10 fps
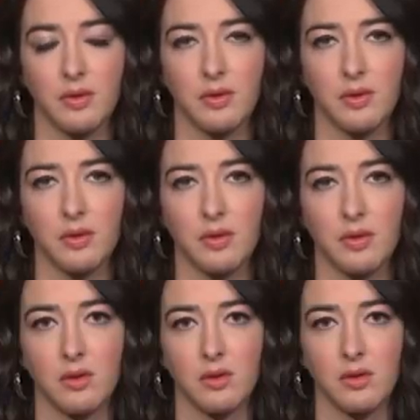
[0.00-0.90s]

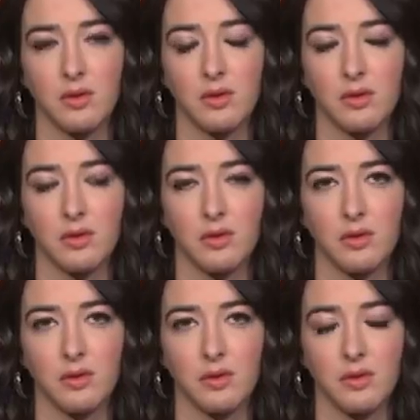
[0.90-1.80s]

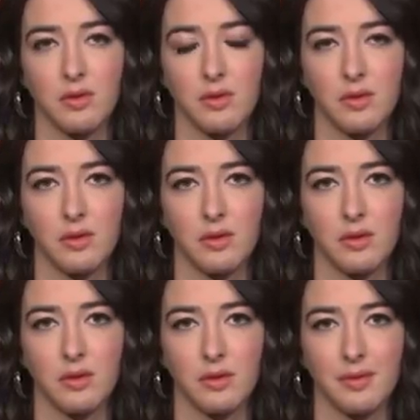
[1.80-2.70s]

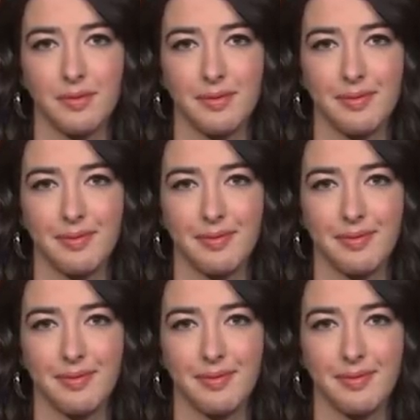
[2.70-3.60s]

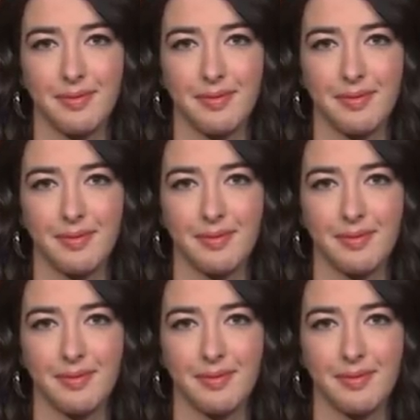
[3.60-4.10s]
(not speaking)